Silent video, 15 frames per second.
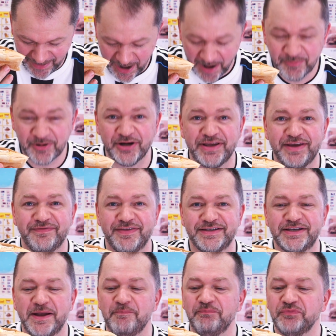I'm going to give
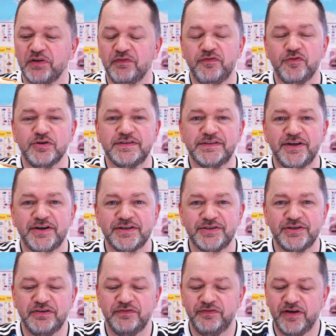this 4 stars
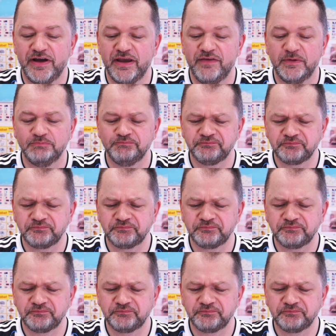out of 5.